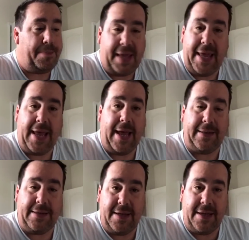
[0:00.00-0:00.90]
be
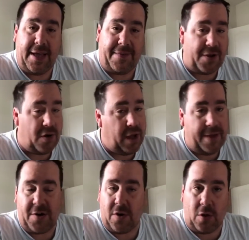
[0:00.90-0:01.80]
if you're
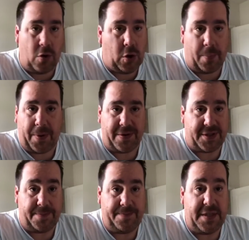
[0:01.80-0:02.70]
if you're a local person,